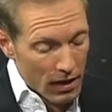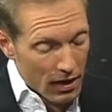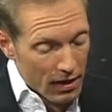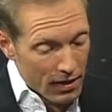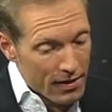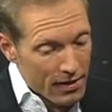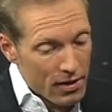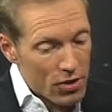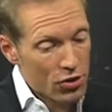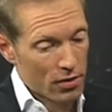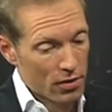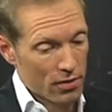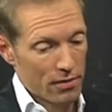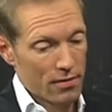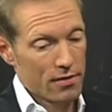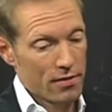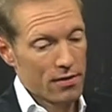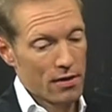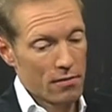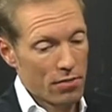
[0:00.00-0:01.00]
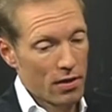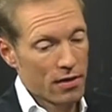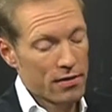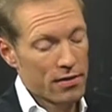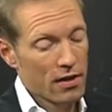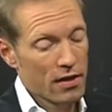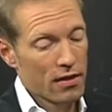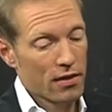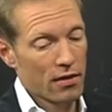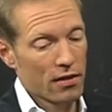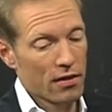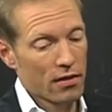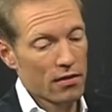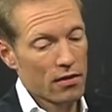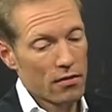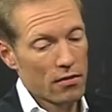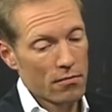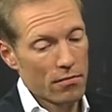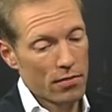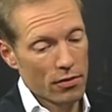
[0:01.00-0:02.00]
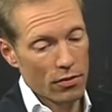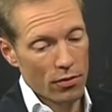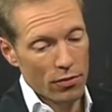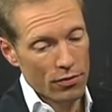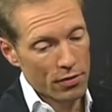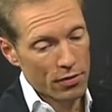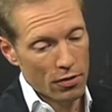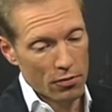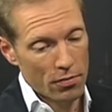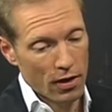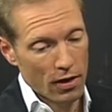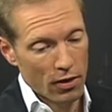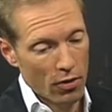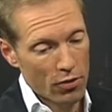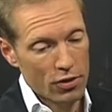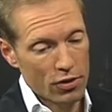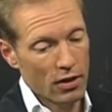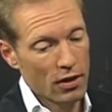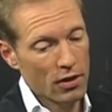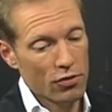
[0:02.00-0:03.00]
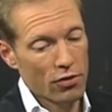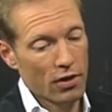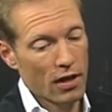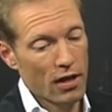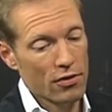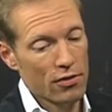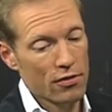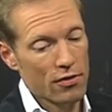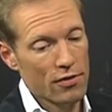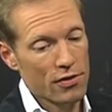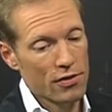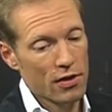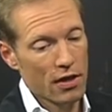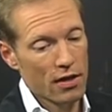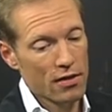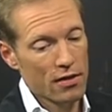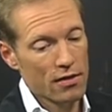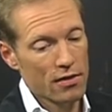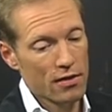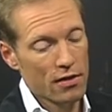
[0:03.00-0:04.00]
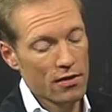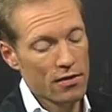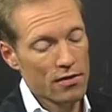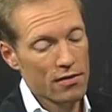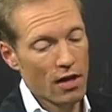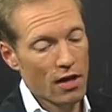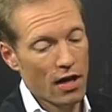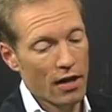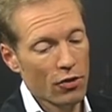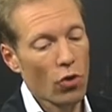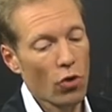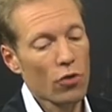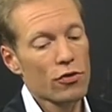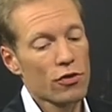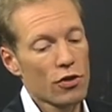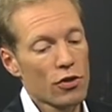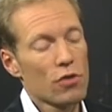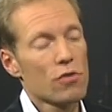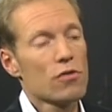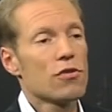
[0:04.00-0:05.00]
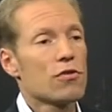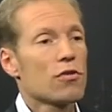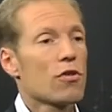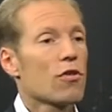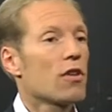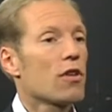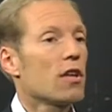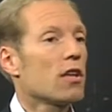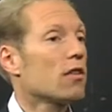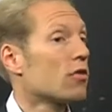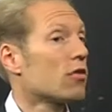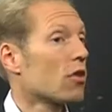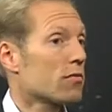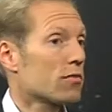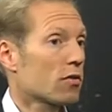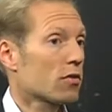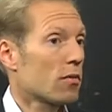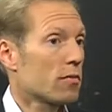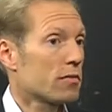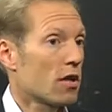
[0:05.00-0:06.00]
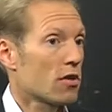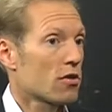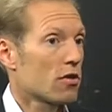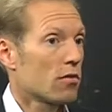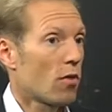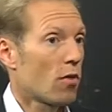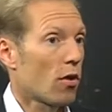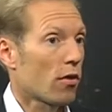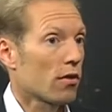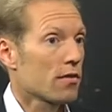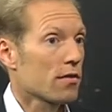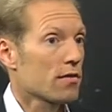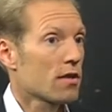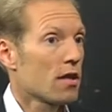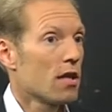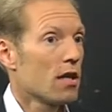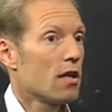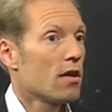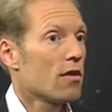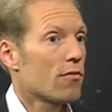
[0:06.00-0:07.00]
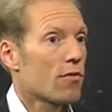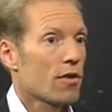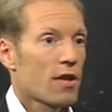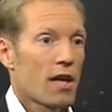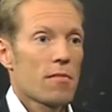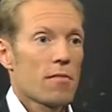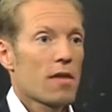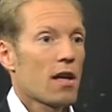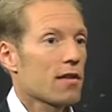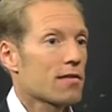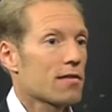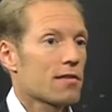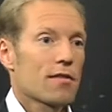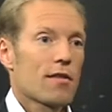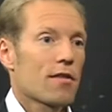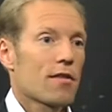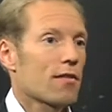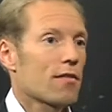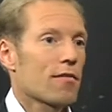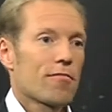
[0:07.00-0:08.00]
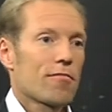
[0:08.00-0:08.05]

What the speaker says: clinicians in particular, but also biologically trained neuroscientists, are not used to think in terms of computational models. For them, that's